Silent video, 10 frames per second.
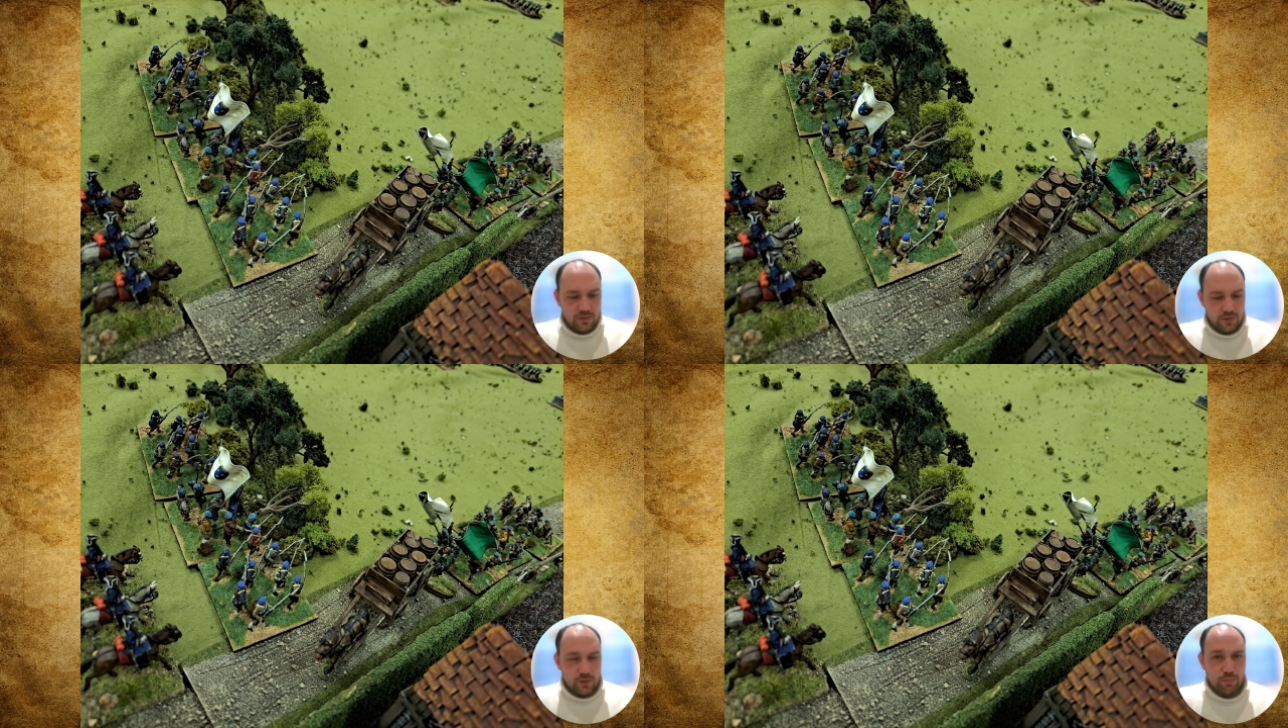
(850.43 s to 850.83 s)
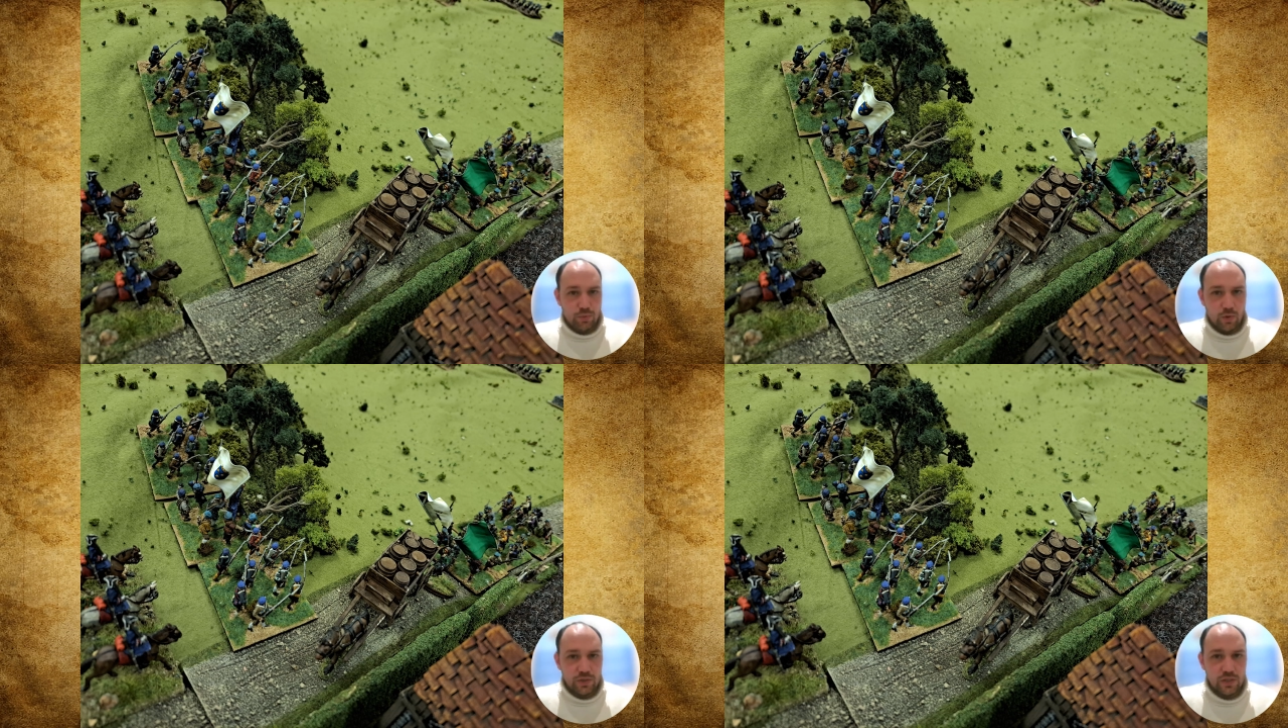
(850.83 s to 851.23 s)
to
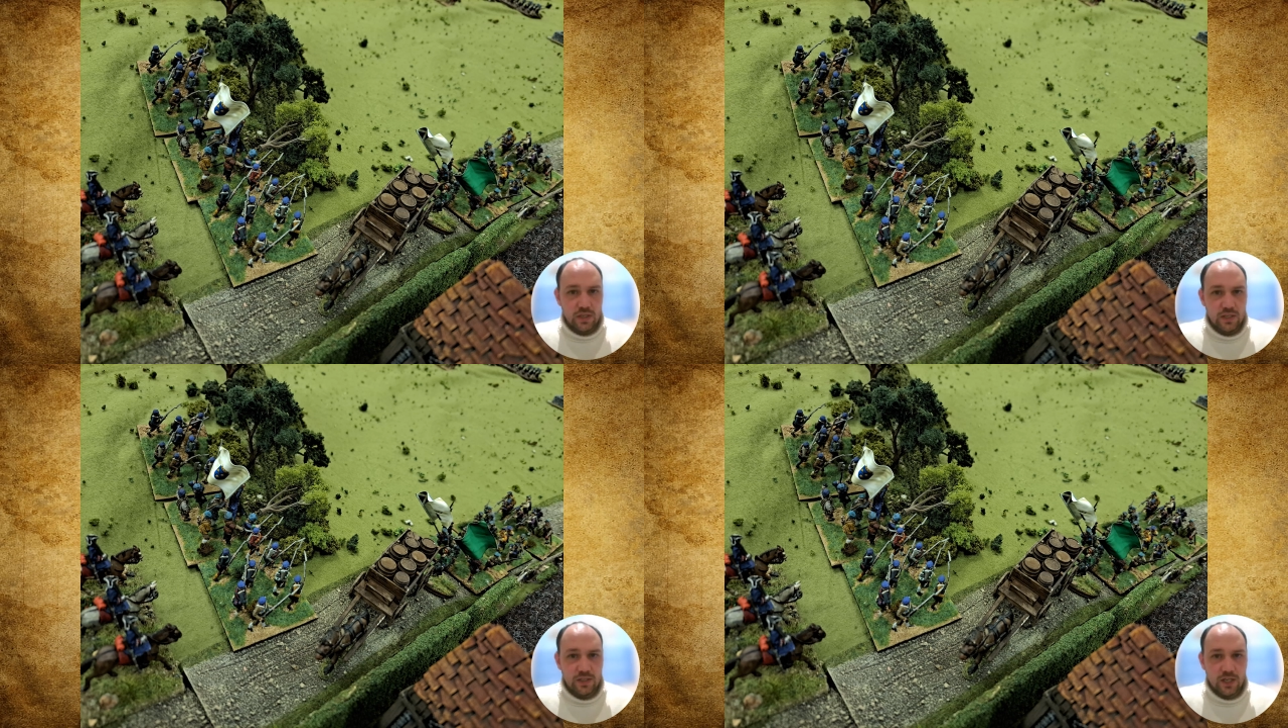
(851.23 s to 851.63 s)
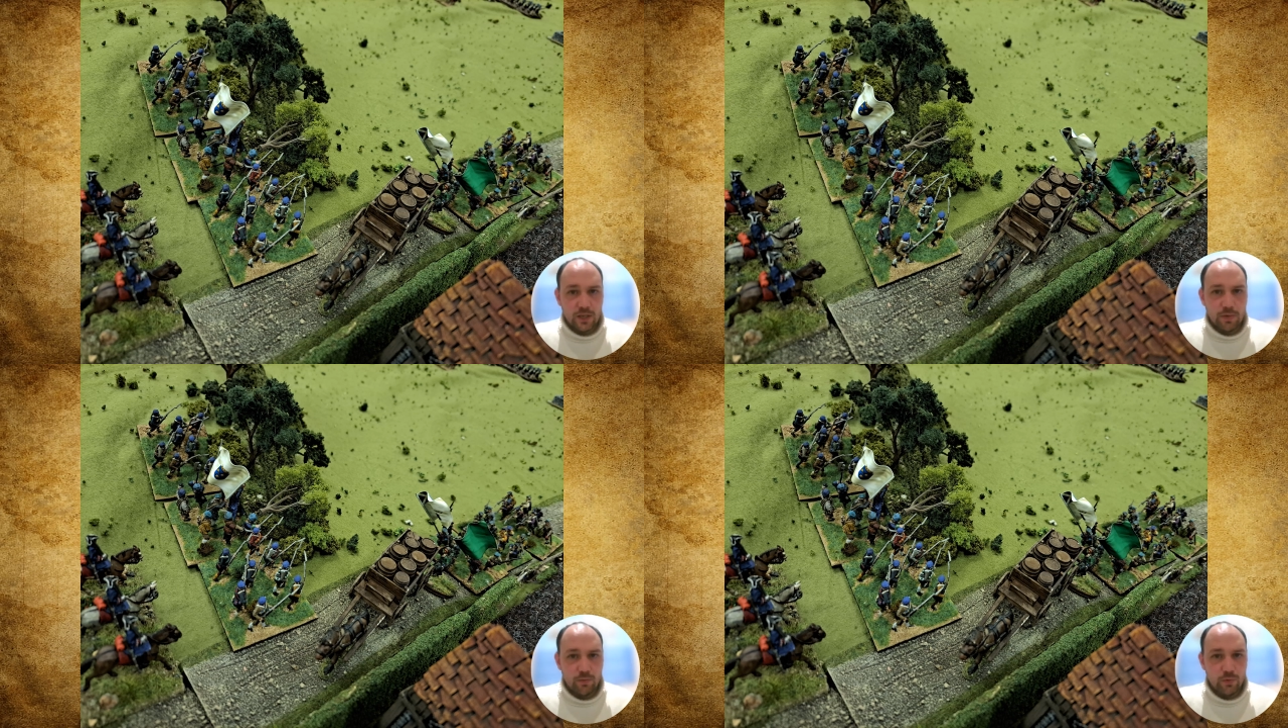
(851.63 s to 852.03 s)
support the
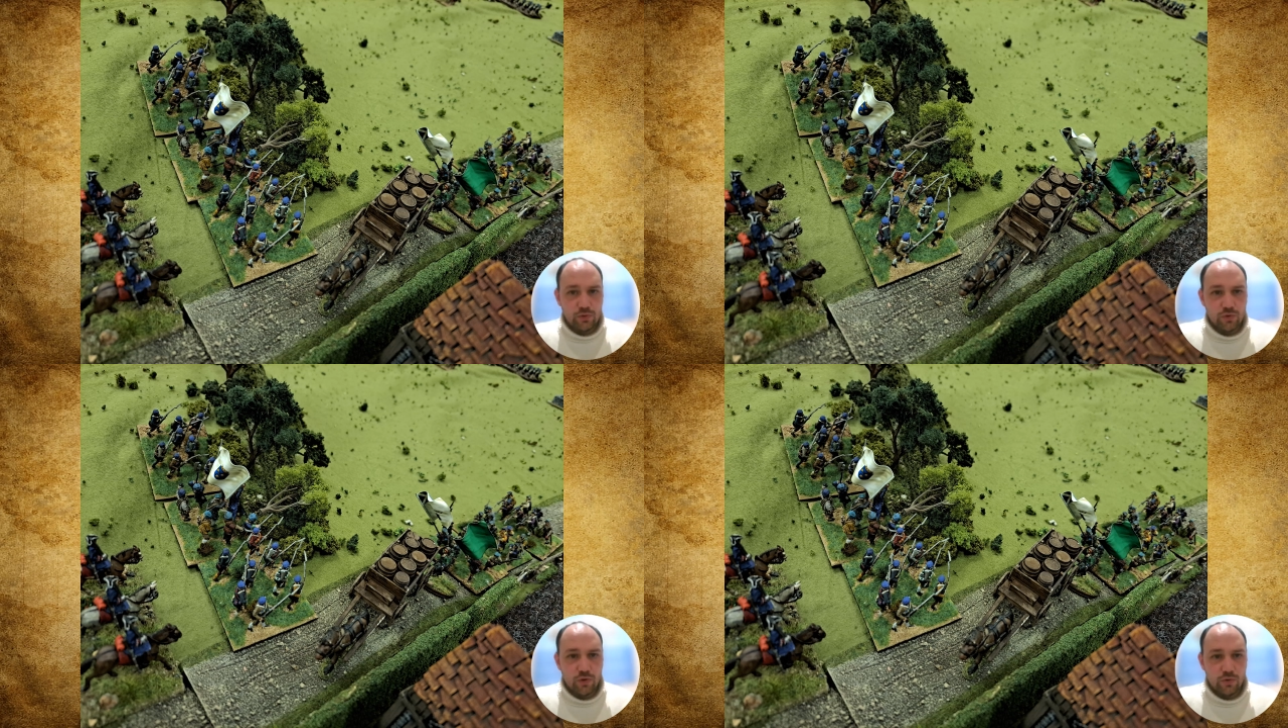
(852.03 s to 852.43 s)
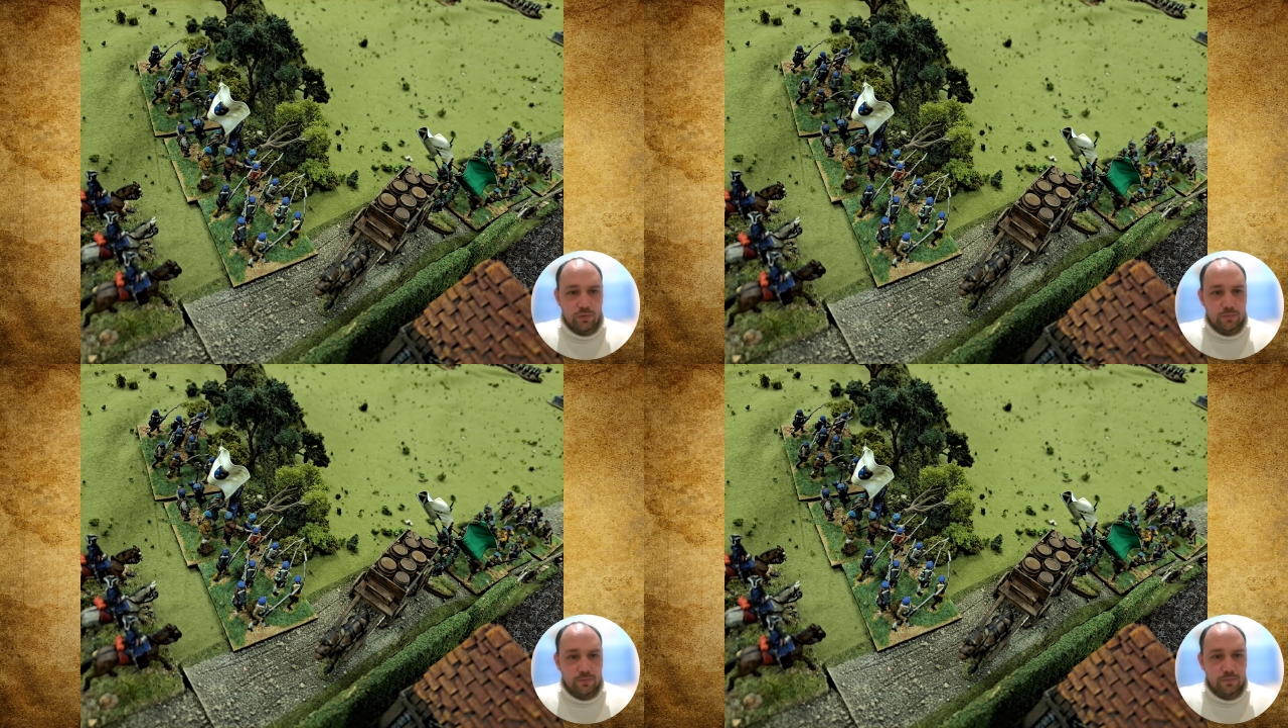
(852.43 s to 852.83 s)
Jacobite withdrawal.